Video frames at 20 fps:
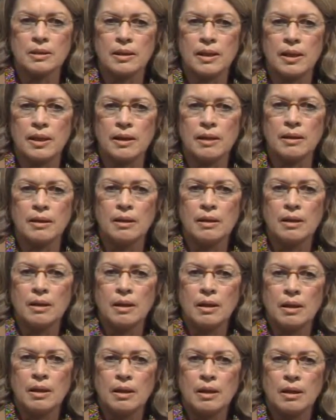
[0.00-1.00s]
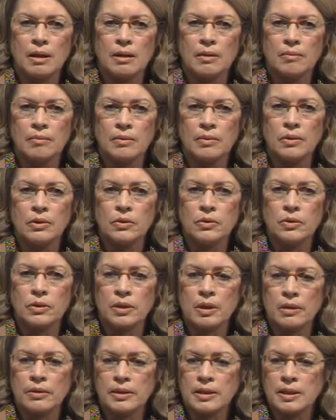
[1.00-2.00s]
they lose
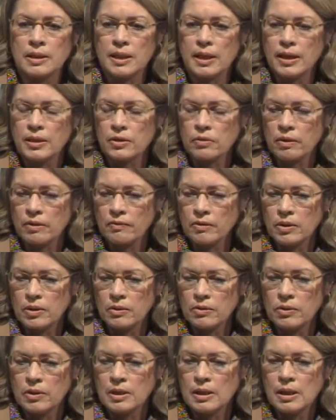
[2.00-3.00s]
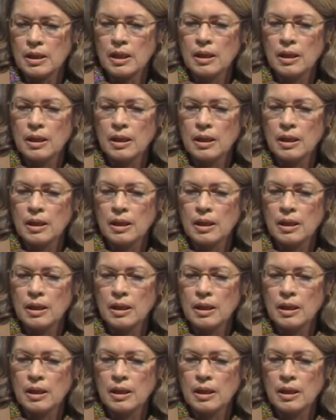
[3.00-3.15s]
all these tax revenues.